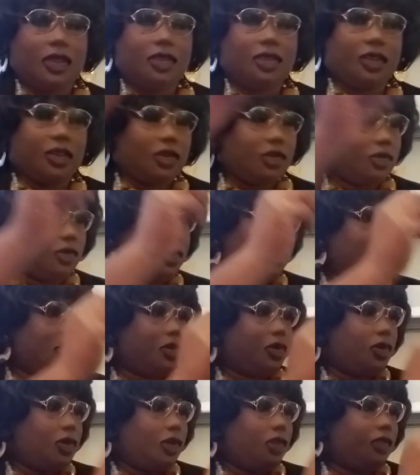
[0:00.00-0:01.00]
Take a little bit
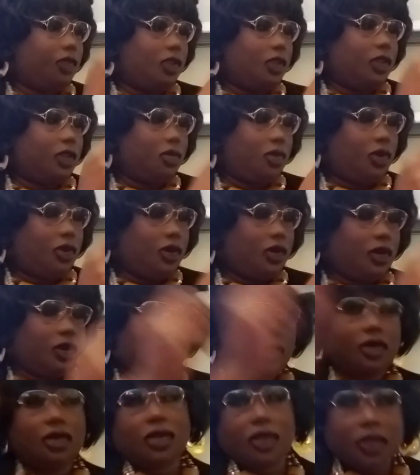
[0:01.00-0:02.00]
more if you need
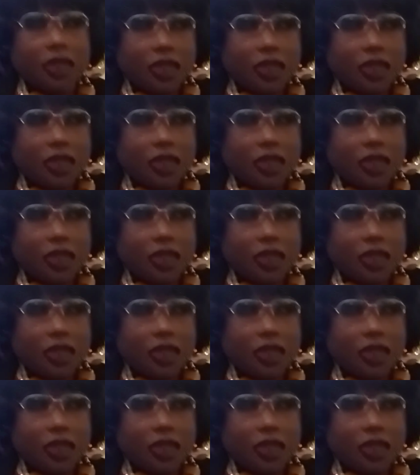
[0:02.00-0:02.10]
more.